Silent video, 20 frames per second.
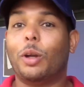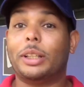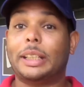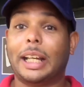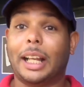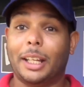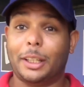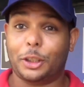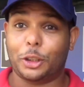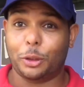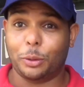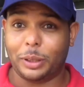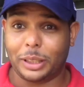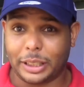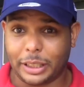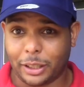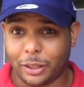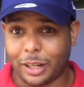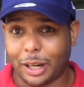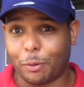Dallas Zoo is
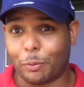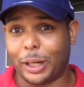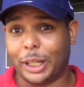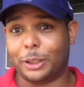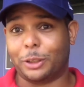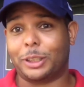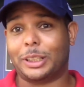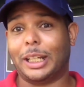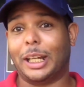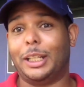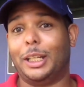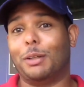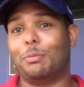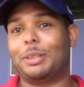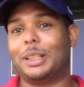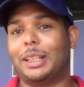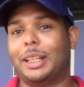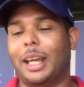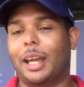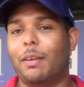here at Ranger Stadium
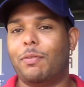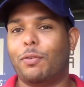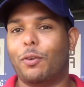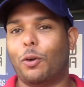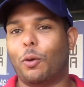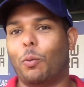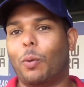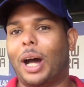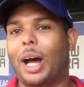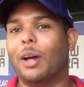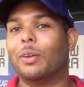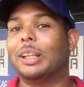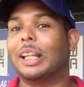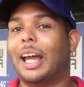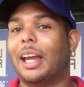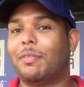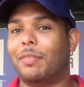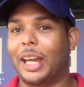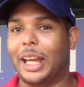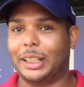today for
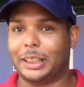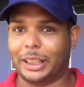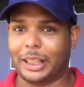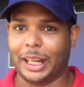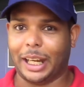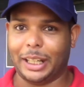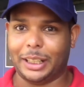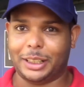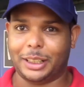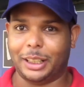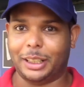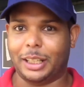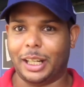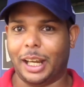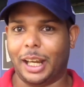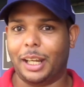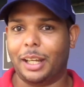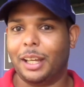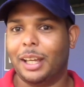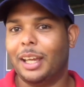Wildlife Education
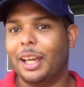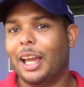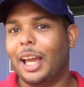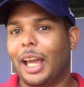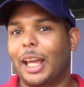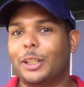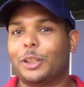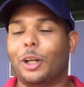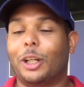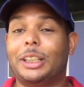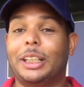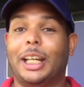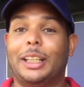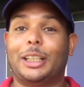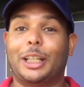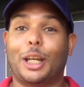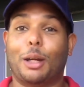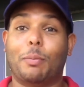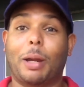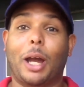Day. It's our chance
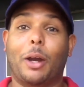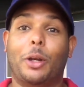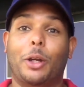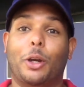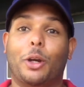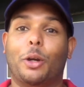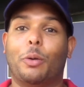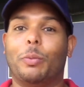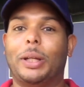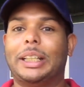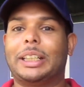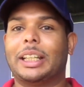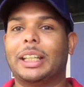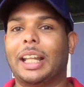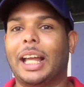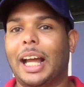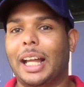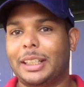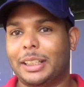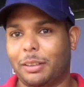to come out here and reach
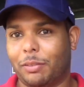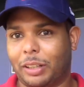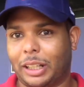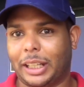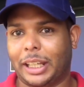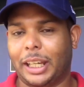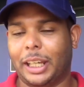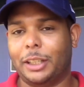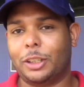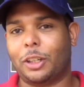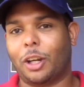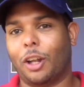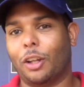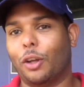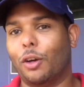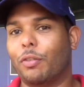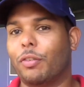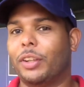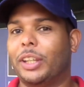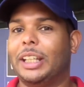lots of kids all
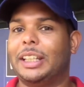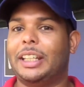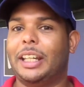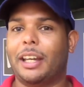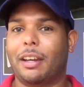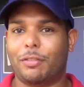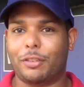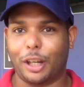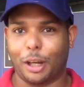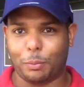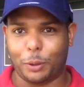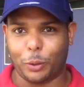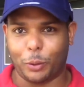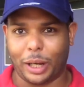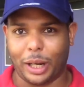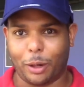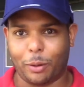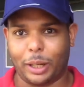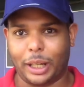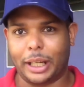over the DFW
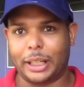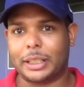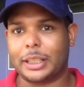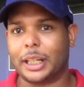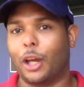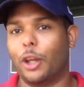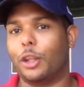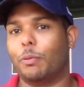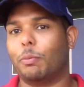area and tell